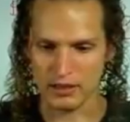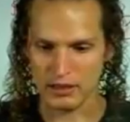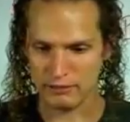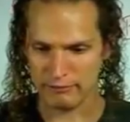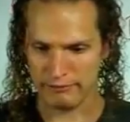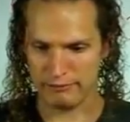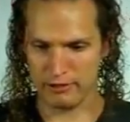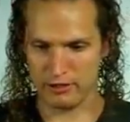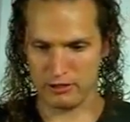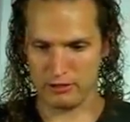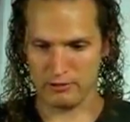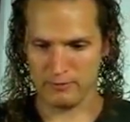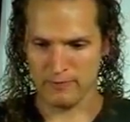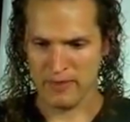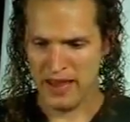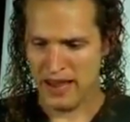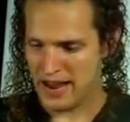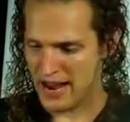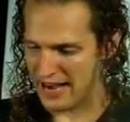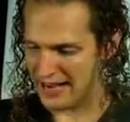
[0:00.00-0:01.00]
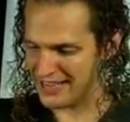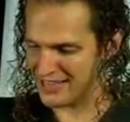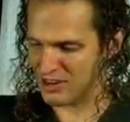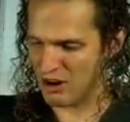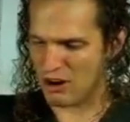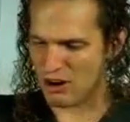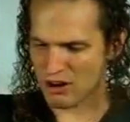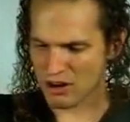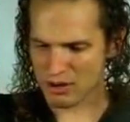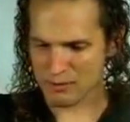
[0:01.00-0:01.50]
Kung Fu. And his
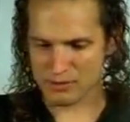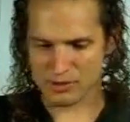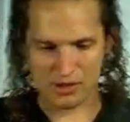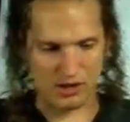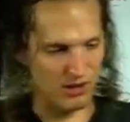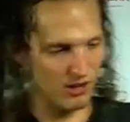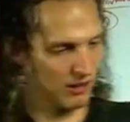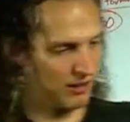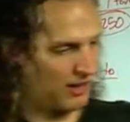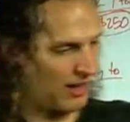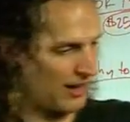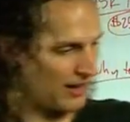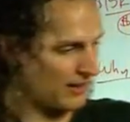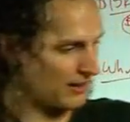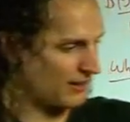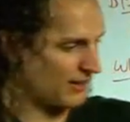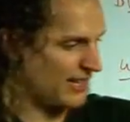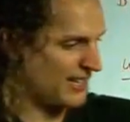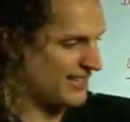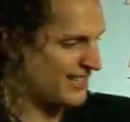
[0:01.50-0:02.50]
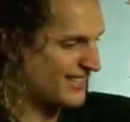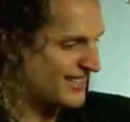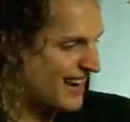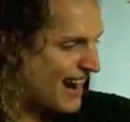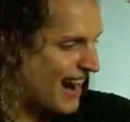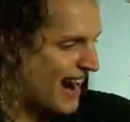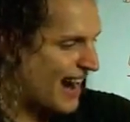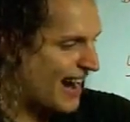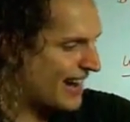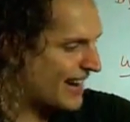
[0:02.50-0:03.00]
arms are like these
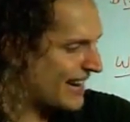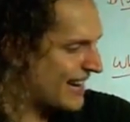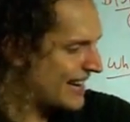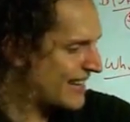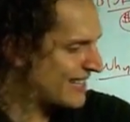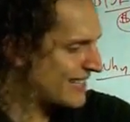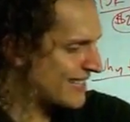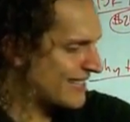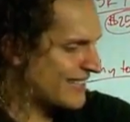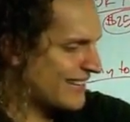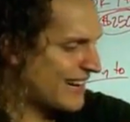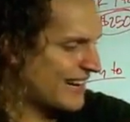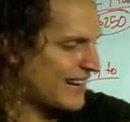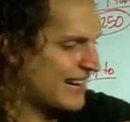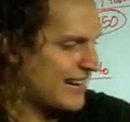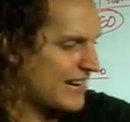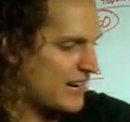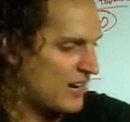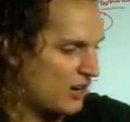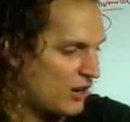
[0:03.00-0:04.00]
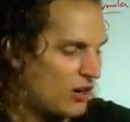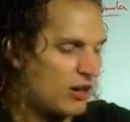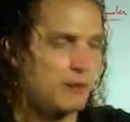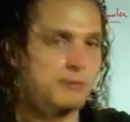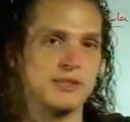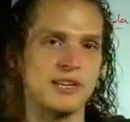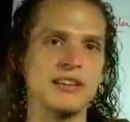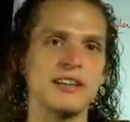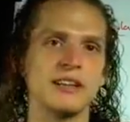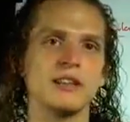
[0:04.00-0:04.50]
tiny, skinny
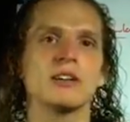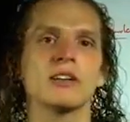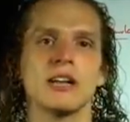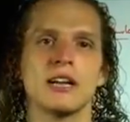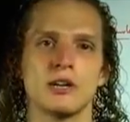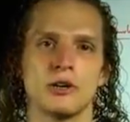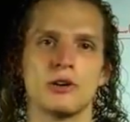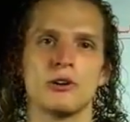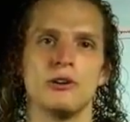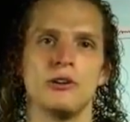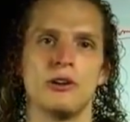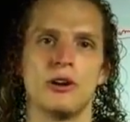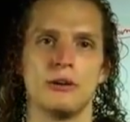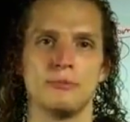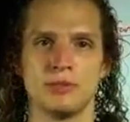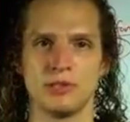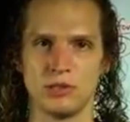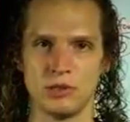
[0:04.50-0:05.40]
arms, and they look like girl arms.